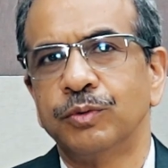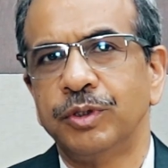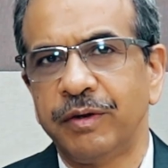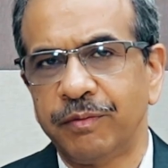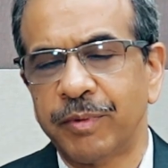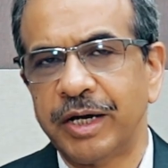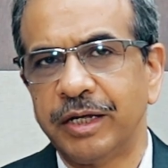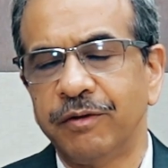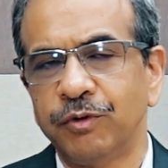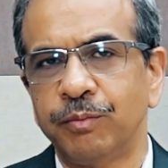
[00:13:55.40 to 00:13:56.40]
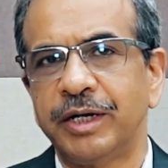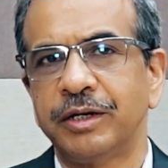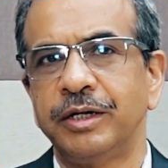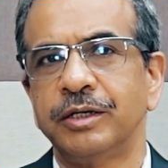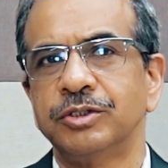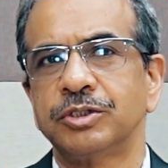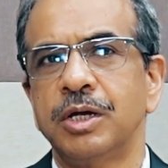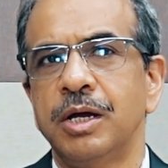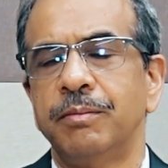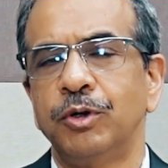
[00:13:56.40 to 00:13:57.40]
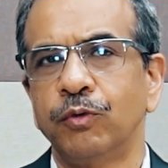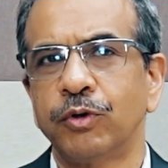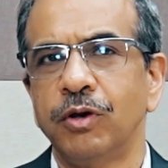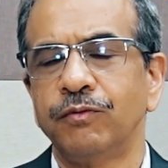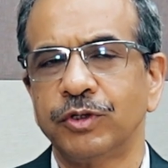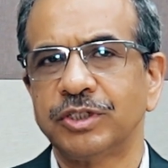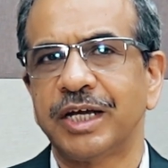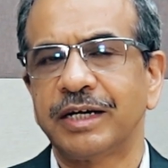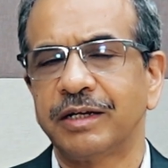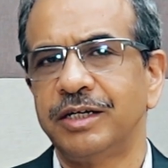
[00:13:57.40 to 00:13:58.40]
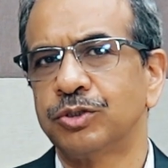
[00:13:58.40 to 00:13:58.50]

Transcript: they might give you better returns. But overall for the sector,